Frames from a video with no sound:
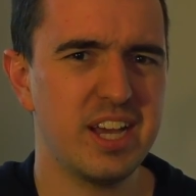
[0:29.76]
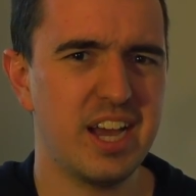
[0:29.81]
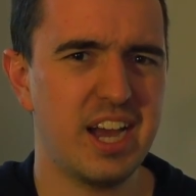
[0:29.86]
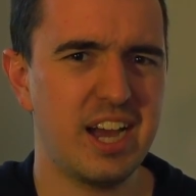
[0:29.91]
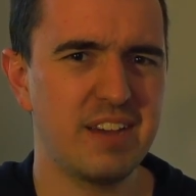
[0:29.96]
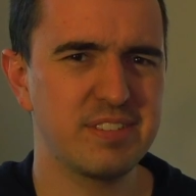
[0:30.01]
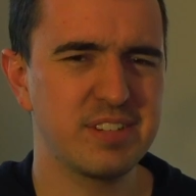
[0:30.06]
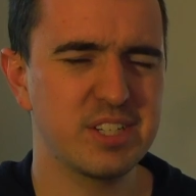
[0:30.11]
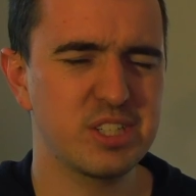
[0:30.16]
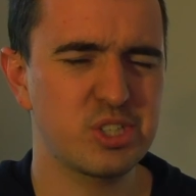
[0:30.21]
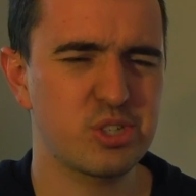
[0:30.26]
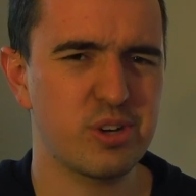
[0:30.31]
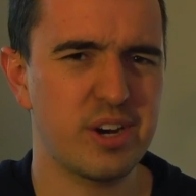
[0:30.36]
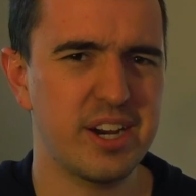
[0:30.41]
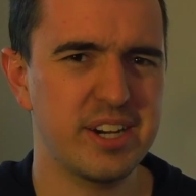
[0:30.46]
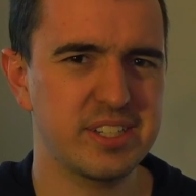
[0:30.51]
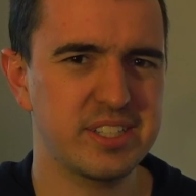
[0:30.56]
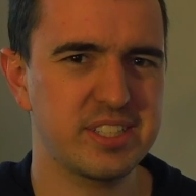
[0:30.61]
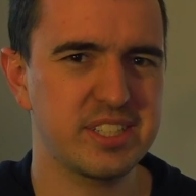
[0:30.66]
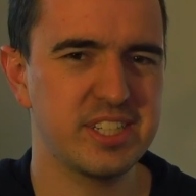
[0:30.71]
I'm going to
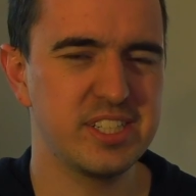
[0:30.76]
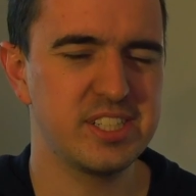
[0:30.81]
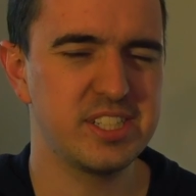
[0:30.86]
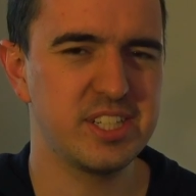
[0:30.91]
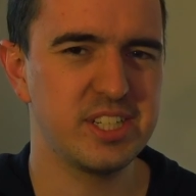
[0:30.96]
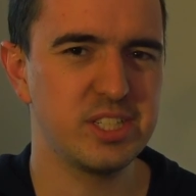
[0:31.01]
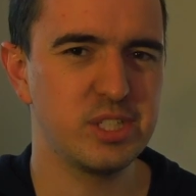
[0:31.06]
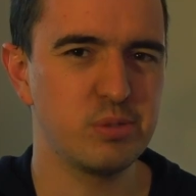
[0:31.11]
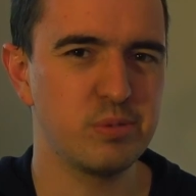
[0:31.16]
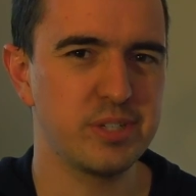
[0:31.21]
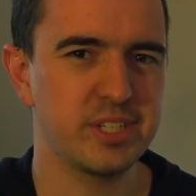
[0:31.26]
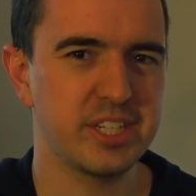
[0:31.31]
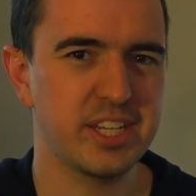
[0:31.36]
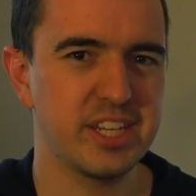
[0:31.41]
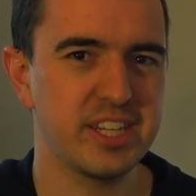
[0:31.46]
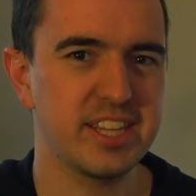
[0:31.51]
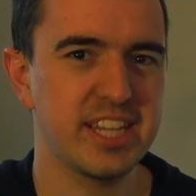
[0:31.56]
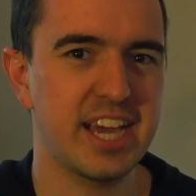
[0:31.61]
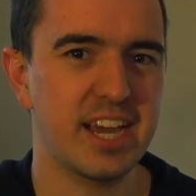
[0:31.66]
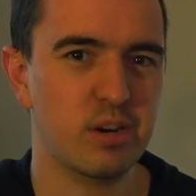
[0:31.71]
try continuing
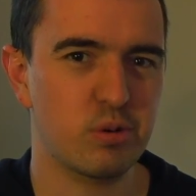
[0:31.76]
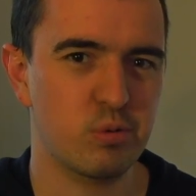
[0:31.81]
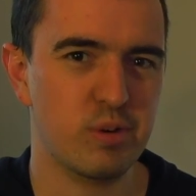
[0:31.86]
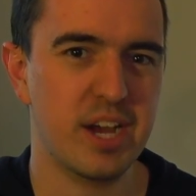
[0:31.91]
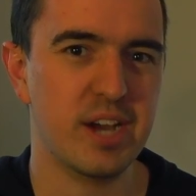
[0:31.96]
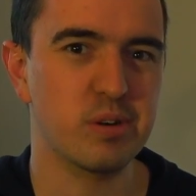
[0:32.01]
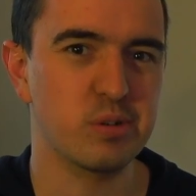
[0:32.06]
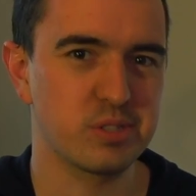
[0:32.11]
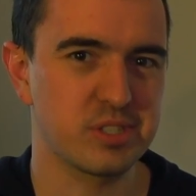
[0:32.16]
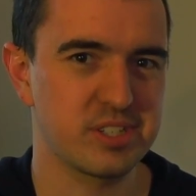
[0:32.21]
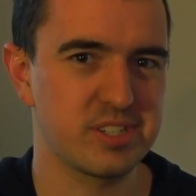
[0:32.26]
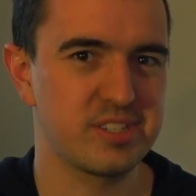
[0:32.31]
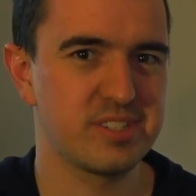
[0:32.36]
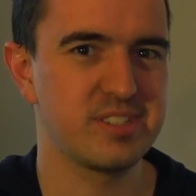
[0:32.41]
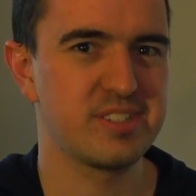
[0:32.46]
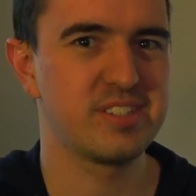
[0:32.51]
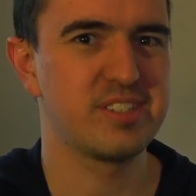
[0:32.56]
in that route.